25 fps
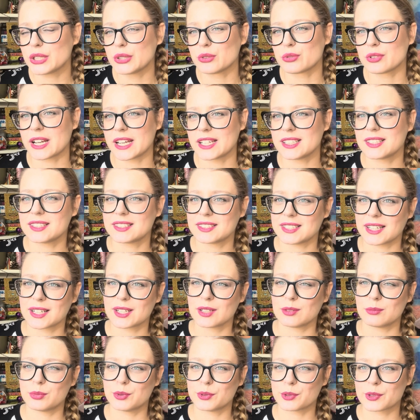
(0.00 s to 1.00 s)
read the
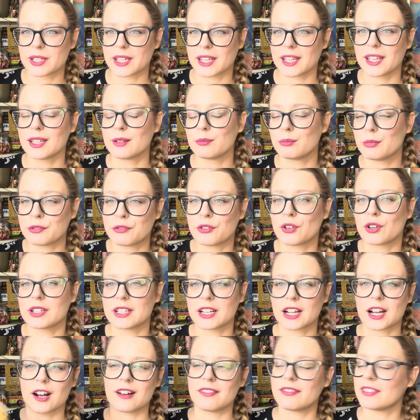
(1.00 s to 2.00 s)
second book in Before the
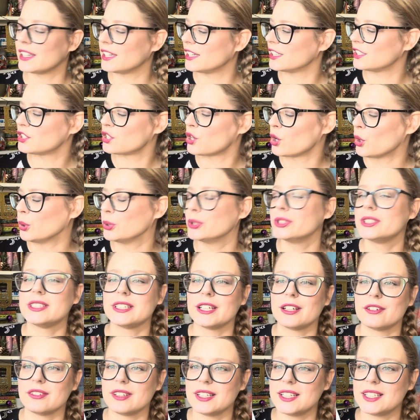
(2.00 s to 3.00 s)
Coffee Gets Cold
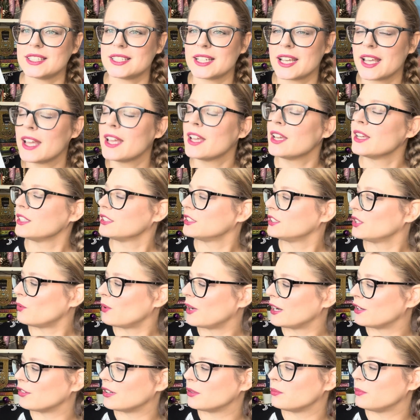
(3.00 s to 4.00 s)
series. So
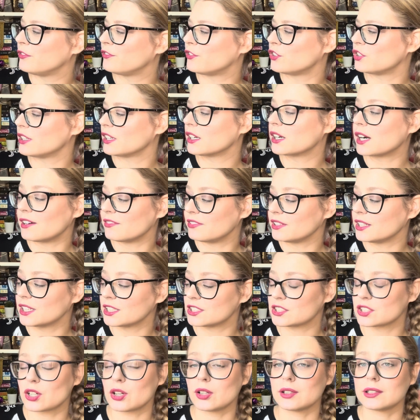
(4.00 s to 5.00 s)
I read Before the Coffee
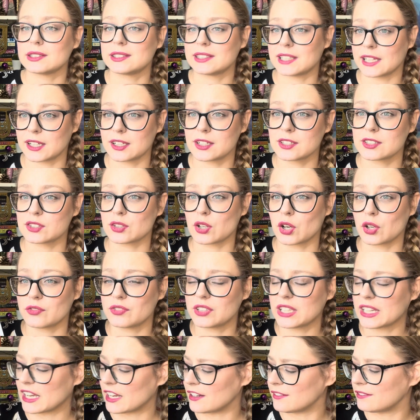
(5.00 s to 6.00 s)
Gets Cold, Tales of
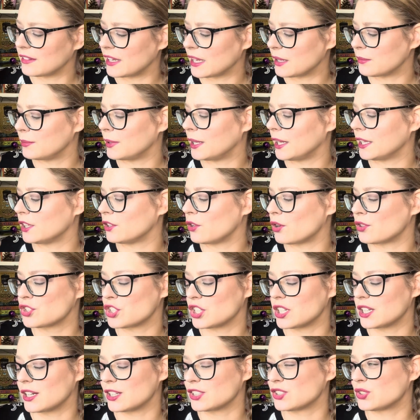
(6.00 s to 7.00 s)
the Cafe by
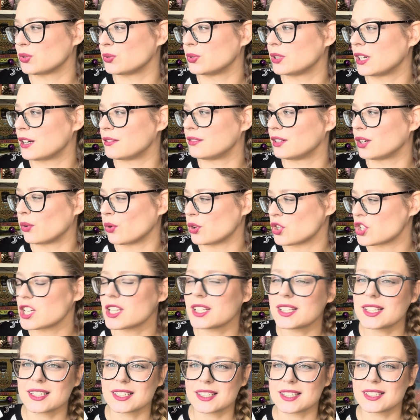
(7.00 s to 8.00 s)
Toshikazu Kawaguchi.
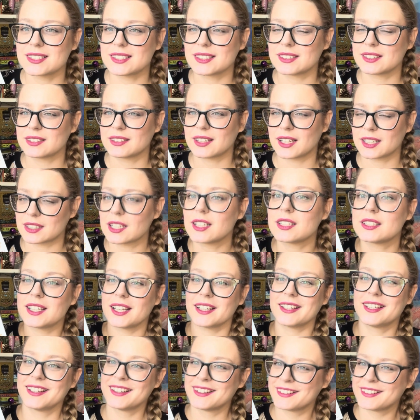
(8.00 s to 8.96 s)
This is, as I said,